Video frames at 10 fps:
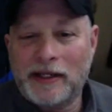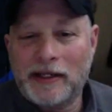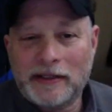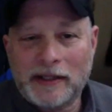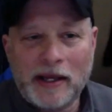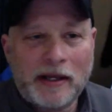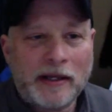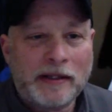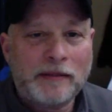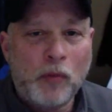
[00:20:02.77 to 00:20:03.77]
It's like
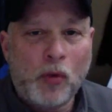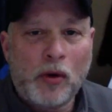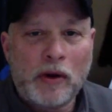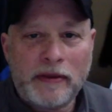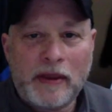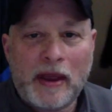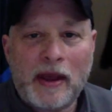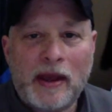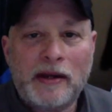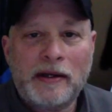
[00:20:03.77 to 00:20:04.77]
it's more than
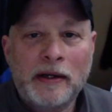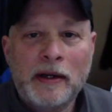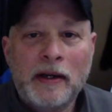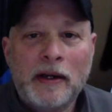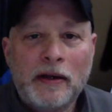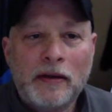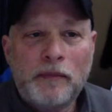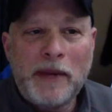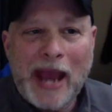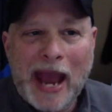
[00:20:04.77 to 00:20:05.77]
that.
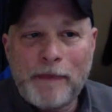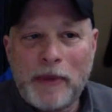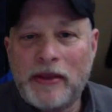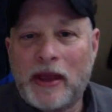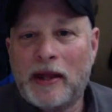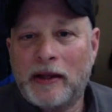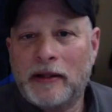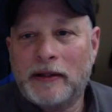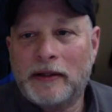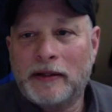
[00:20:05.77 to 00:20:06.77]
Be happy that
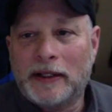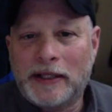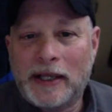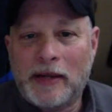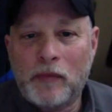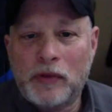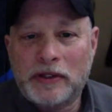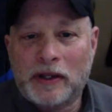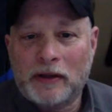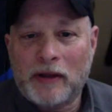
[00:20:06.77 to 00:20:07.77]
the team
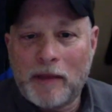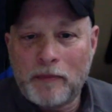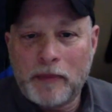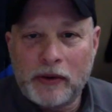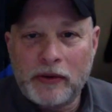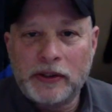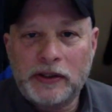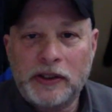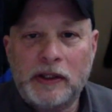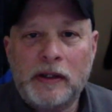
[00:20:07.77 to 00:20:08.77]
was a lot better
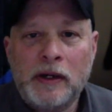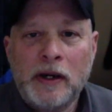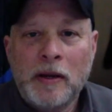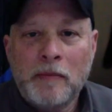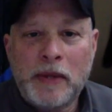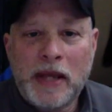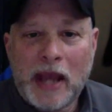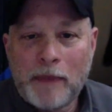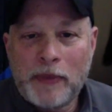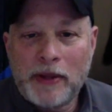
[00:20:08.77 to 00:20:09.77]
this year. Be
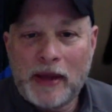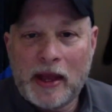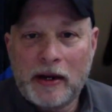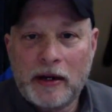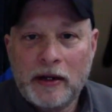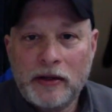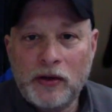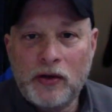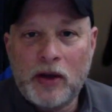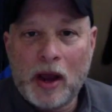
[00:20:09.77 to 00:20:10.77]
happy that
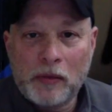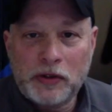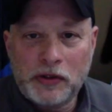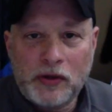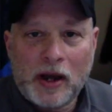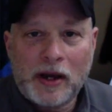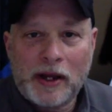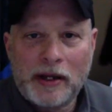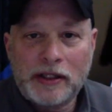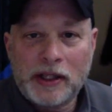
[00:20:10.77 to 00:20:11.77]
you got what you got
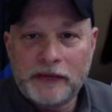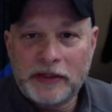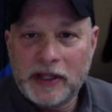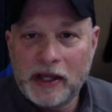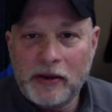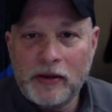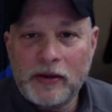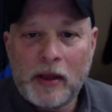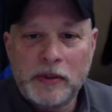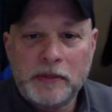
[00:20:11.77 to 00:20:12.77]
out of Jeff Skinner.
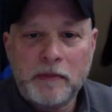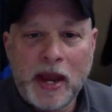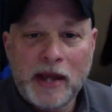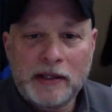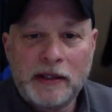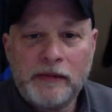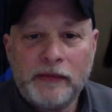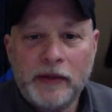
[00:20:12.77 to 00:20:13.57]
That was massive.